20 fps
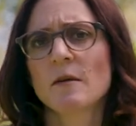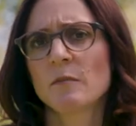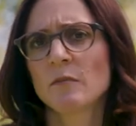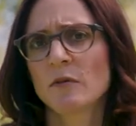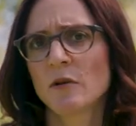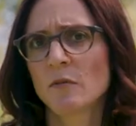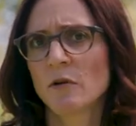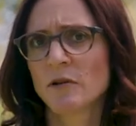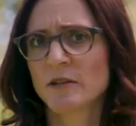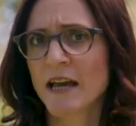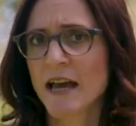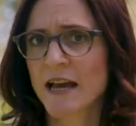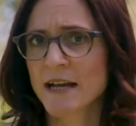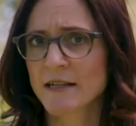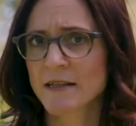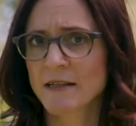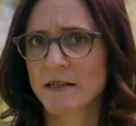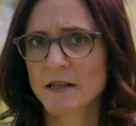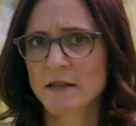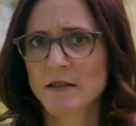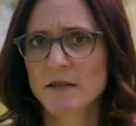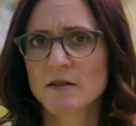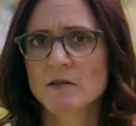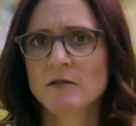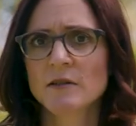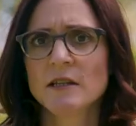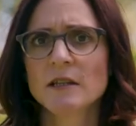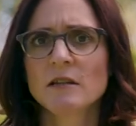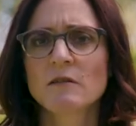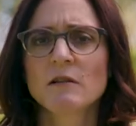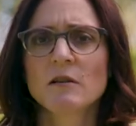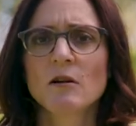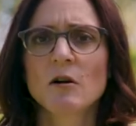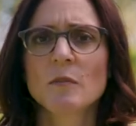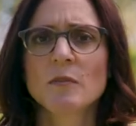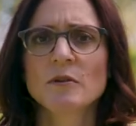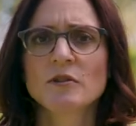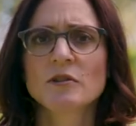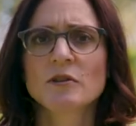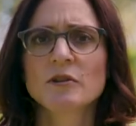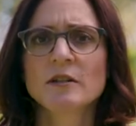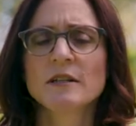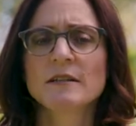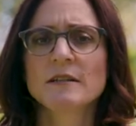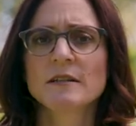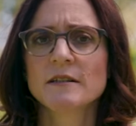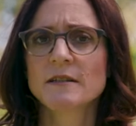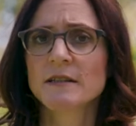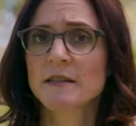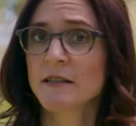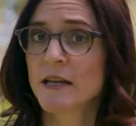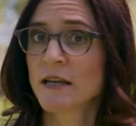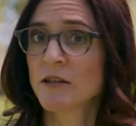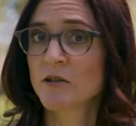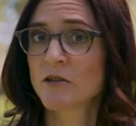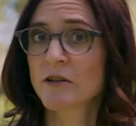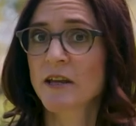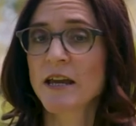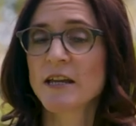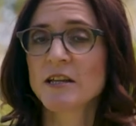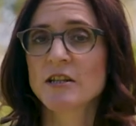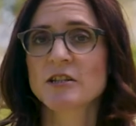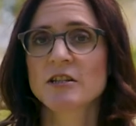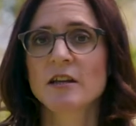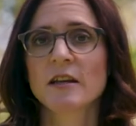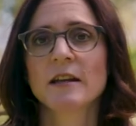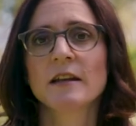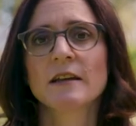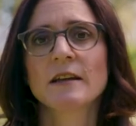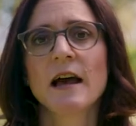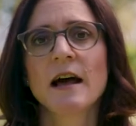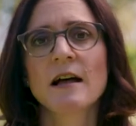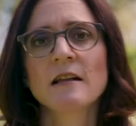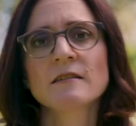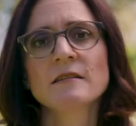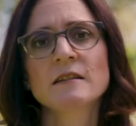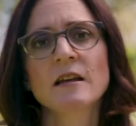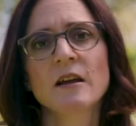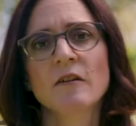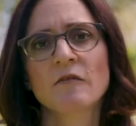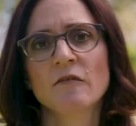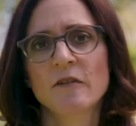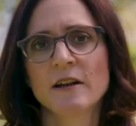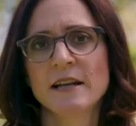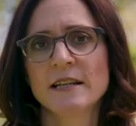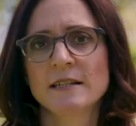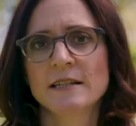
and promote access to equal opportunities in education and healthcare, for